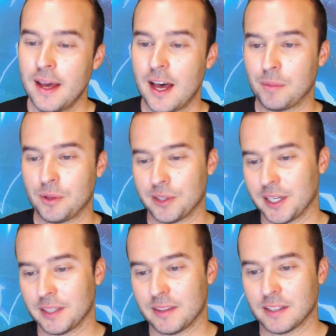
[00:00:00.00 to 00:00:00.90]

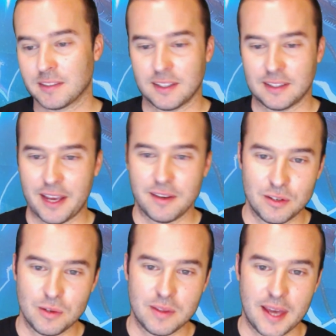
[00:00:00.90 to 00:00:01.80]
Golgari Thug is going to allow you to
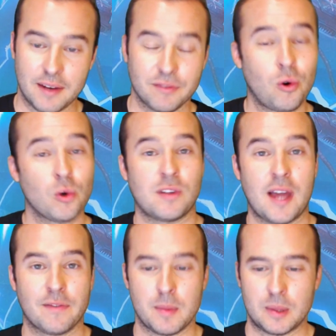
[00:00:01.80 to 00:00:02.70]
do that. And of course,
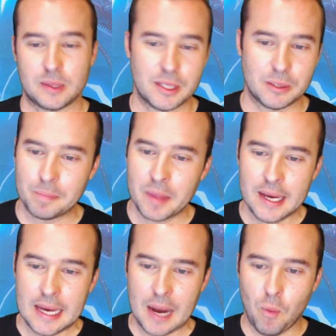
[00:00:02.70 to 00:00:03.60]
Life from the Loam.
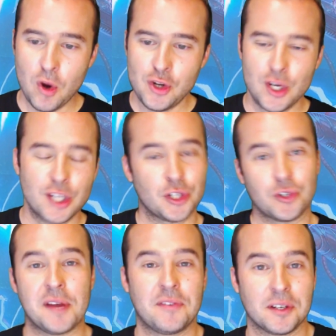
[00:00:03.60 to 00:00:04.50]
Once you get your
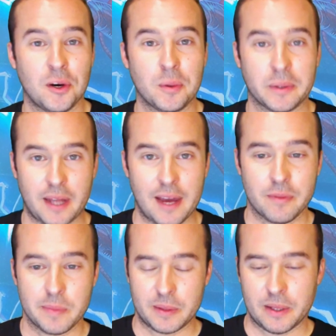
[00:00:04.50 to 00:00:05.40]
graveyard going with Life
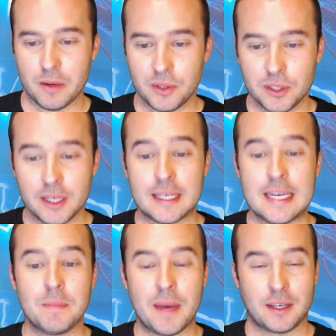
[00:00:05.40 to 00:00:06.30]
from the Loam, you're going to
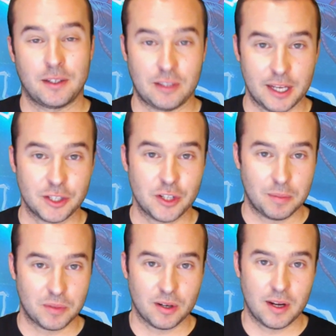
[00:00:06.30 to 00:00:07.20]
keep making your land
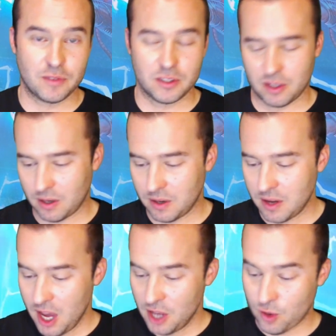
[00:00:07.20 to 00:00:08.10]
drop turn after turn.
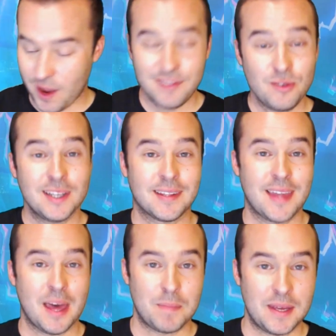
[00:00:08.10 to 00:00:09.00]
So as you get to
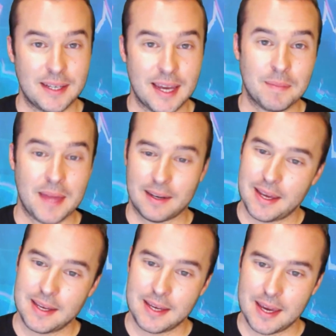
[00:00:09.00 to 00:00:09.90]
that mid game, that
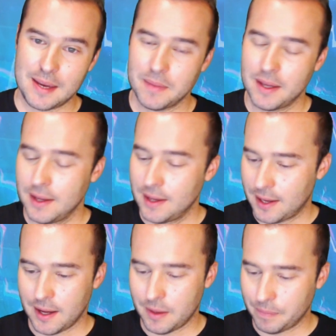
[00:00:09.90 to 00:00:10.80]
late game,
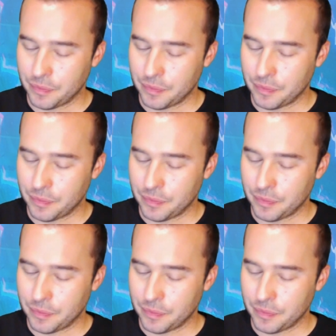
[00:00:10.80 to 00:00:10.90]
I